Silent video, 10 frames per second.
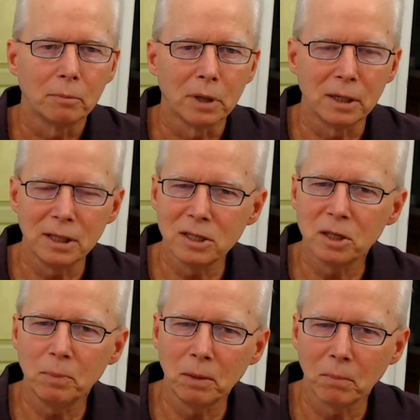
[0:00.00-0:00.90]
but it needs
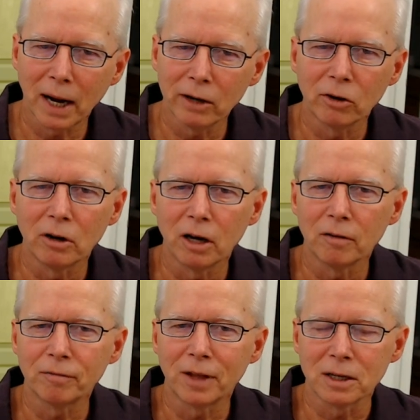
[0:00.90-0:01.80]
to be minor
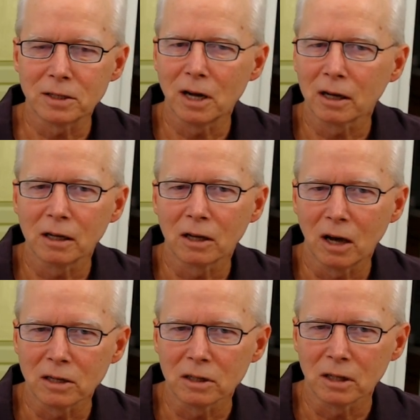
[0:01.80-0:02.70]
enough that it's not going to
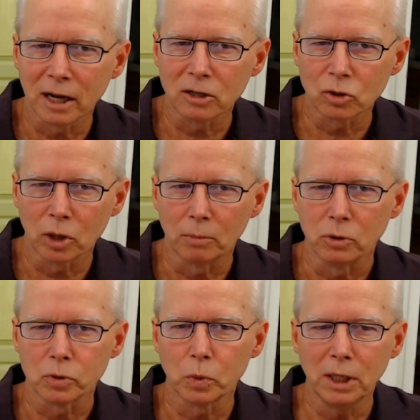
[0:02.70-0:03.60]
cause a lot of troubles.